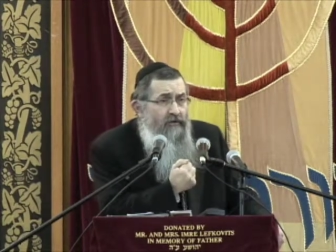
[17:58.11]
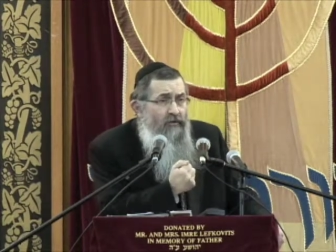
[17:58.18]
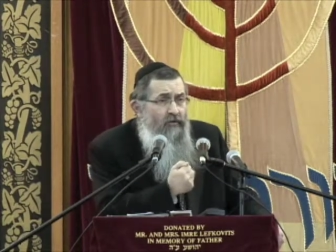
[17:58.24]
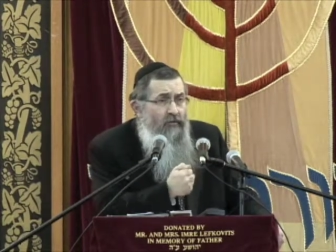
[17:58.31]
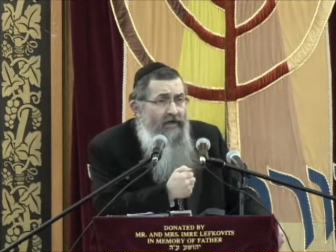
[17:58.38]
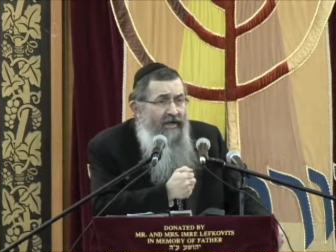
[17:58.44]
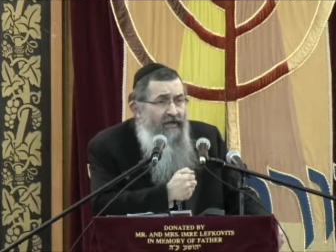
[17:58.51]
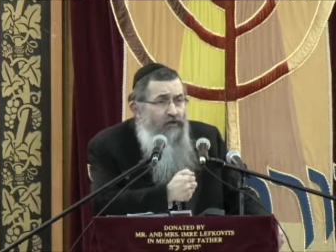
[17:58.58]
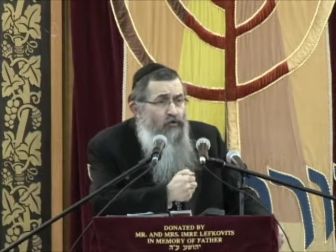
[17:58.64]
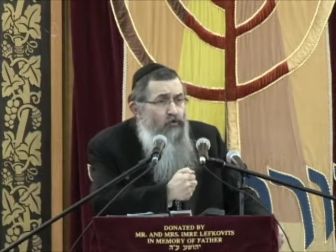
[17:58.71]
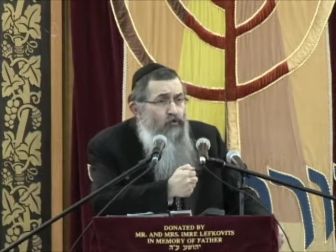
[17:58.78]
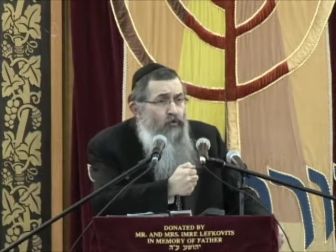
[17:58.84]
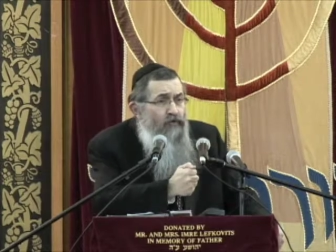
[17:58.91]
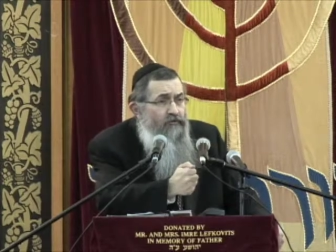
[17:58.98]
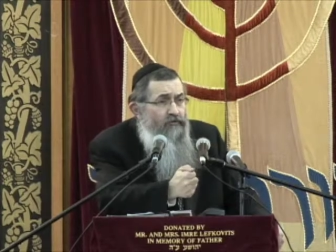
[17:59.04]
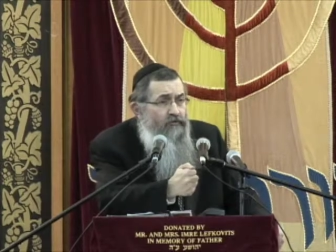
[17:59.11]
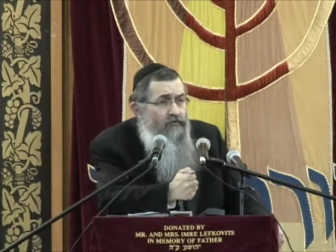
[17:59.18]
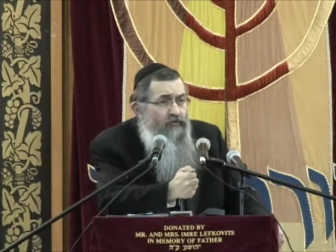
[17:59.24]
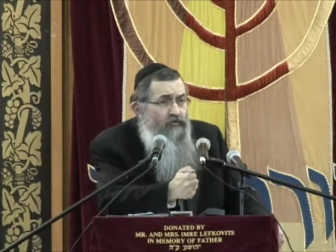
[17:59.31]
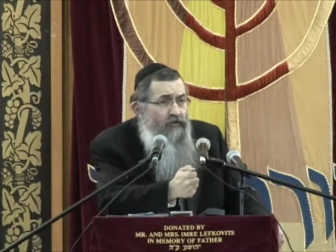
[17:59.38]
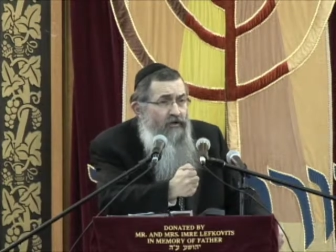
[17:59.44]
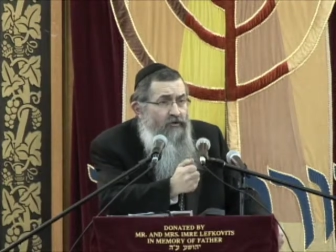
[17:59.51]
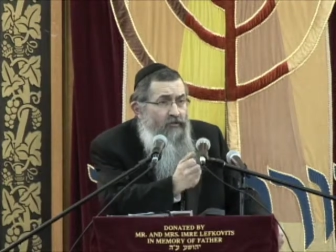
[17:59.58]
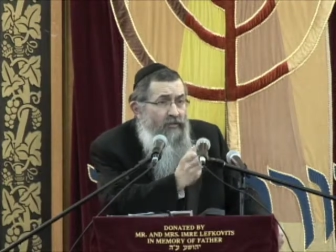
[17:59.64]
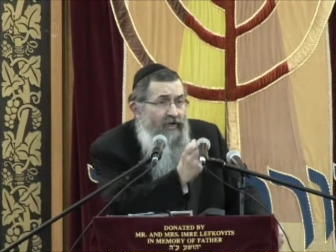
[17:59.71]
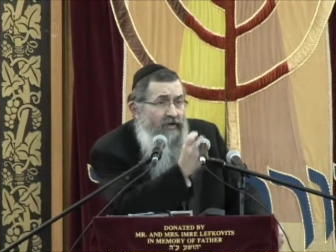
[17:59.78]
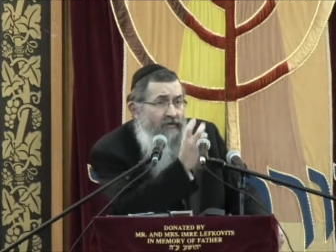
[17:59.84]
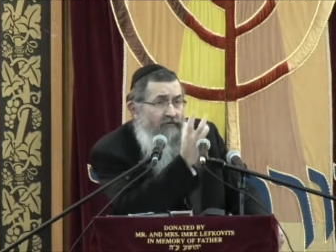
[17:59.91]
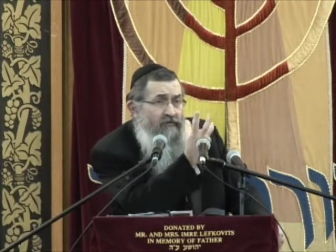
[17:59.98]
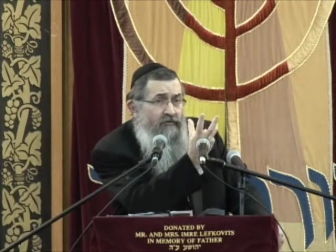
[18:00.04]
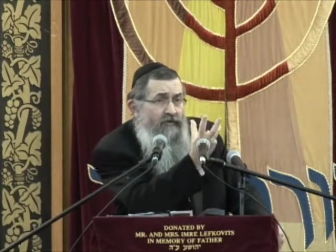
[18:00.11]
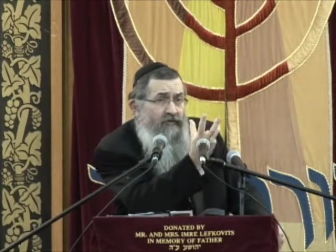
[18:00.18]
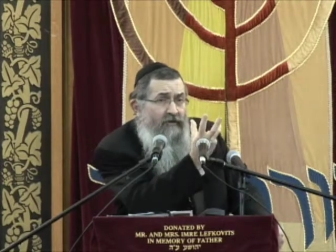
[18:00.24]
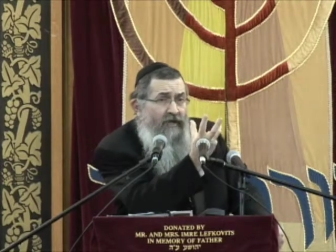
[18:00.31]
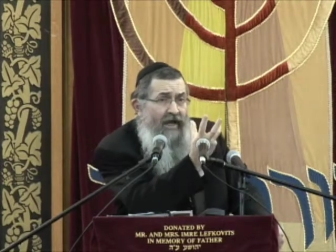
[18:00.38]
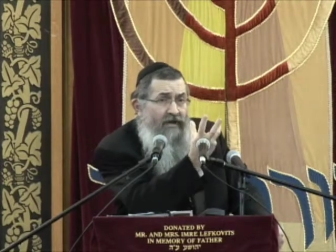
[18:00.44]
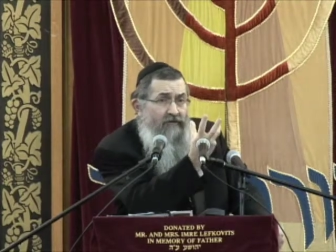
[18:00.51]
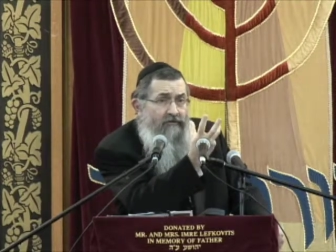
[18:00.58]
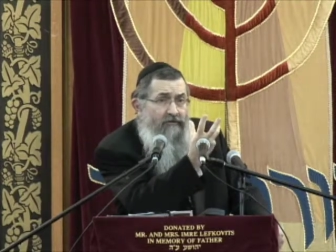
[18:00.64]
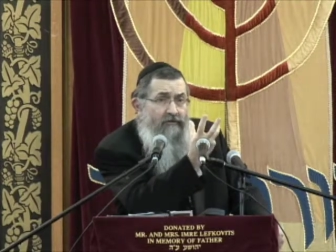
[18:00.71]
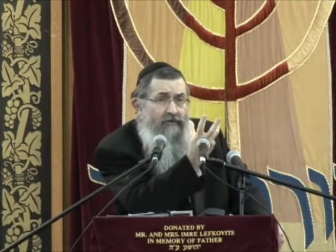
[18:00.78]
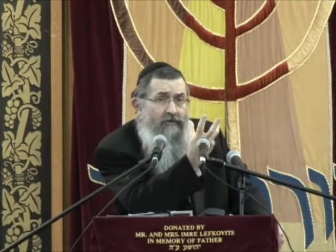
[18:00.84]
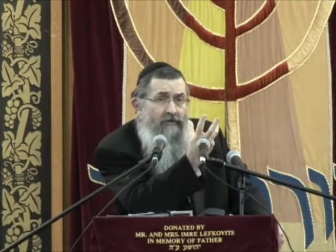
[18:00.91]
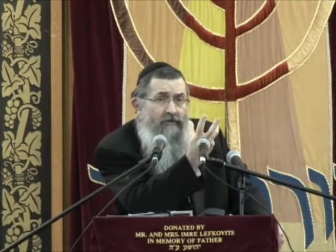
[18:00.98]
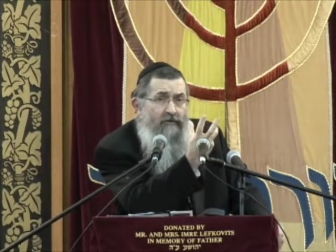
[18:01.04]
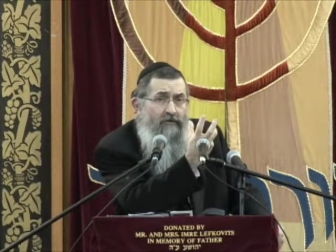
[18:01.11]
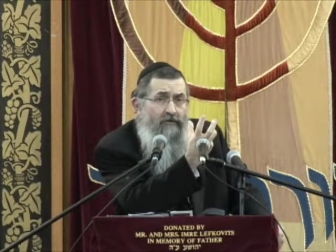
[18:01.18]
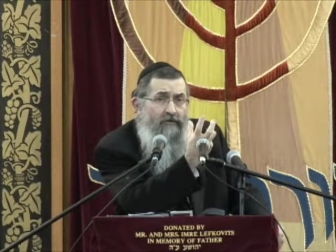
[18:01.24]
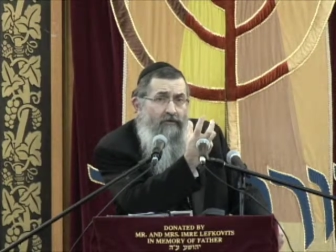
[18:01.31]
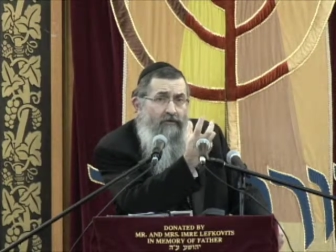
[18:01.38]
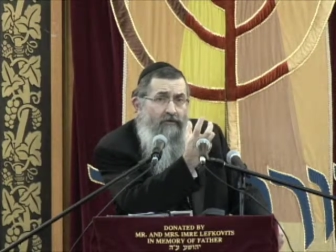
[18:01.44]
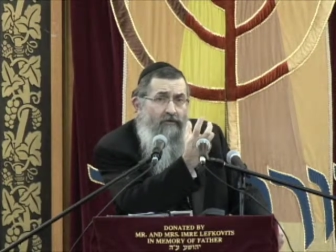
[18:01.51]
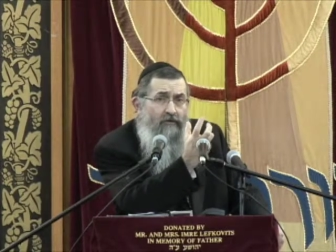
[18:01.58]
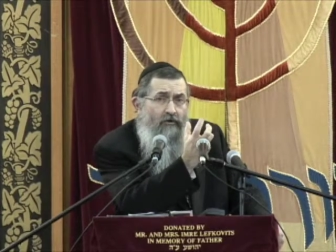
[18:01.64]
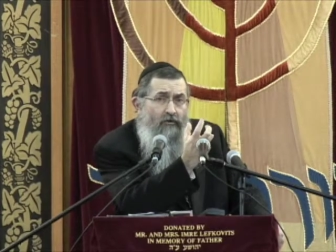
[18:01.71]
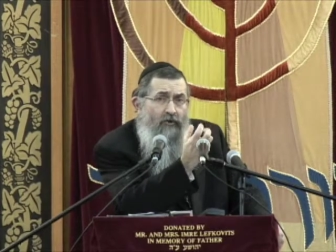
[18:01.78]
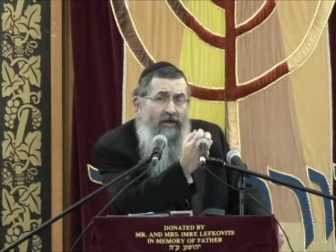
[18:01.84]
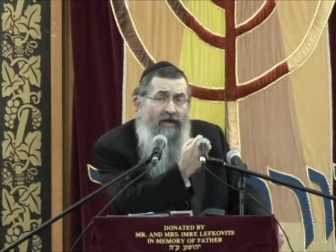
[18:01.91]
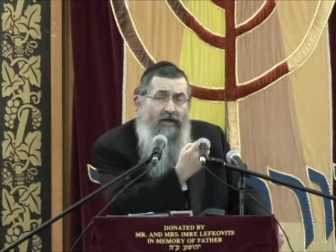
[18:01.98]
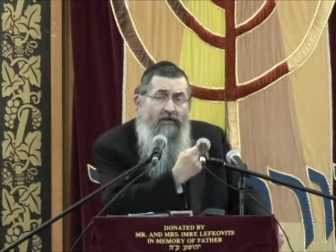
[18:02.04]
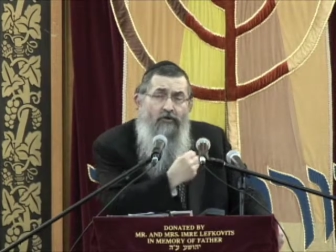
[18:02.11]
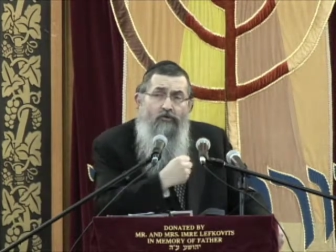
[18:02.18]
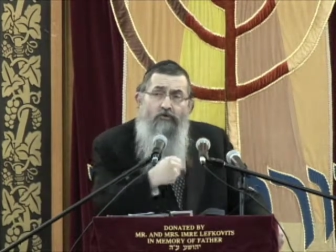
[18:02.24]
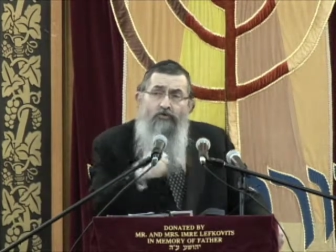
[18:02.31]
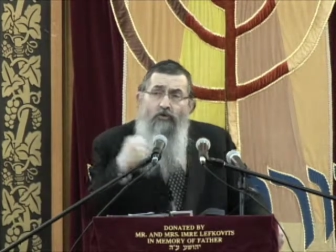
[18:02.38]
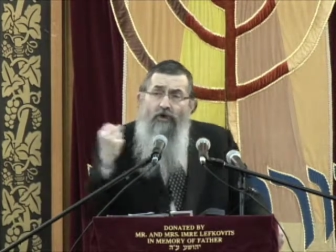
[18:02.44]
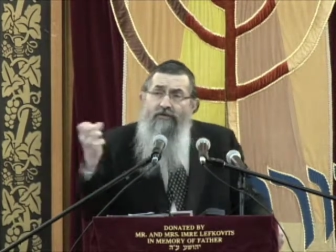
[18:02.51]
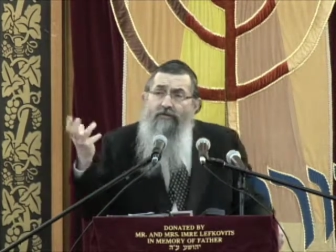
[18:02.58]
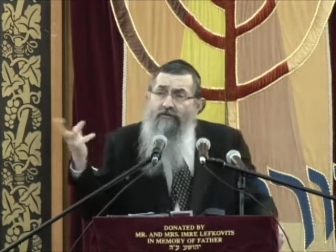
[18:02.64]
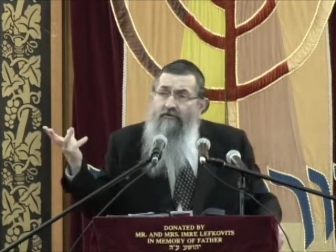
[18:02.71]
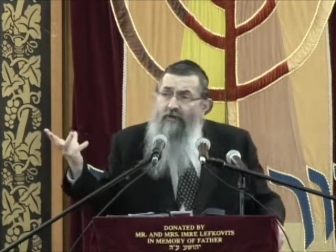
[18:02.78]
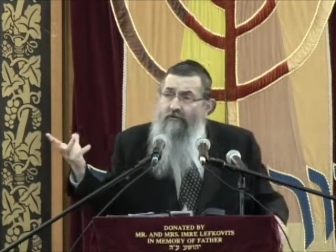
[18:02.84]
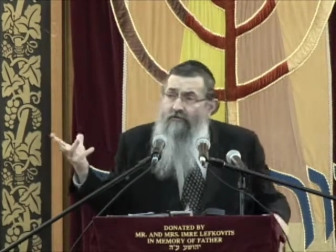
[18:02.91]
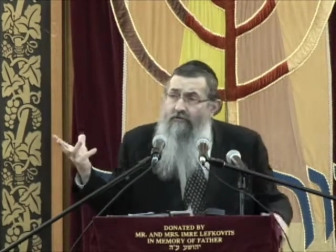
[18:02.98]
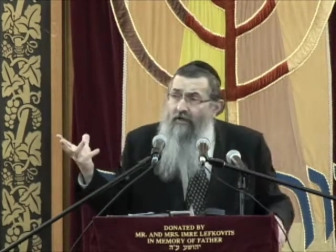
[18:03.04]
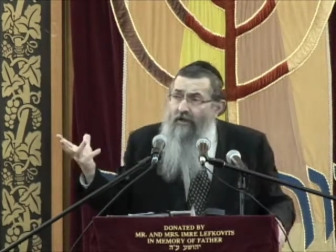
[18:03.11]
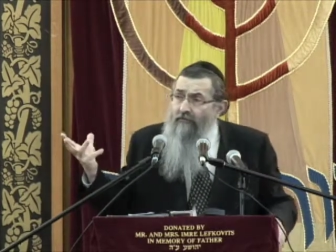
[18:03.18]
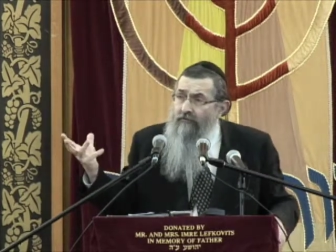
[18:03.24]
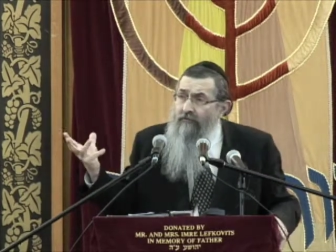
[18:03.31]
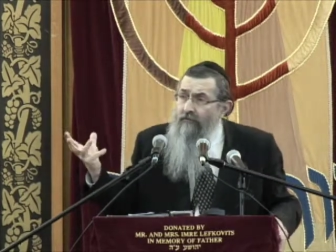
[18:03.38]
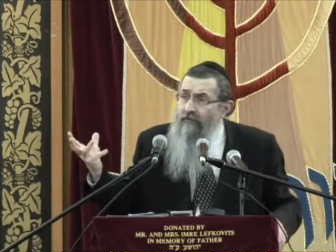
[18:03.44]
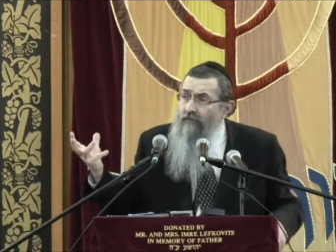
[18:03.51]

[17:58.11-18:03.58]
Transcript: when I can cross the street, when I can see the light, when I can enjoy the sunset,